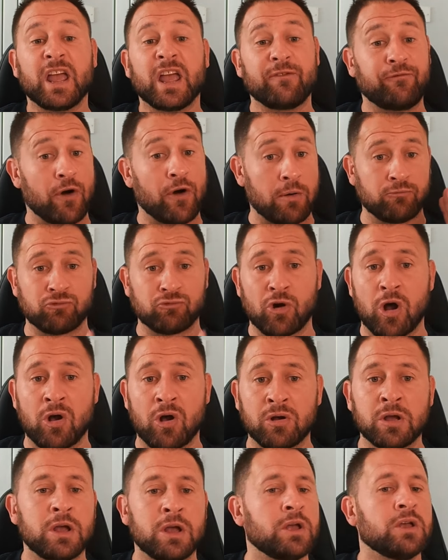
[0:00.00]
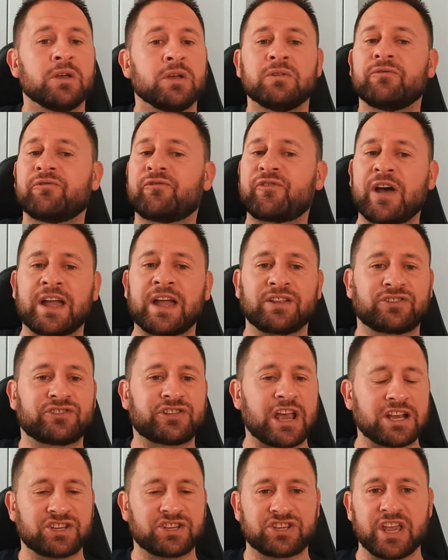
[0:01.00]
If I'm wrong,
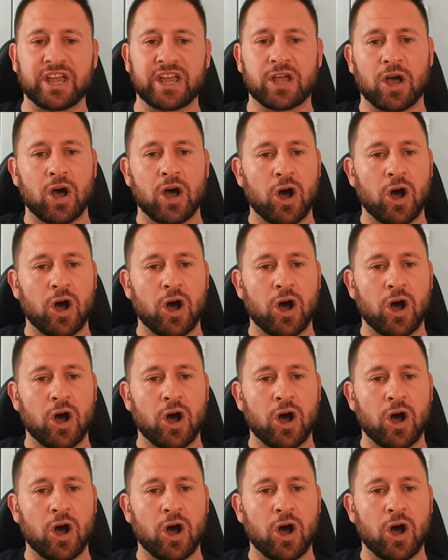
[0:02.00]
fantastic.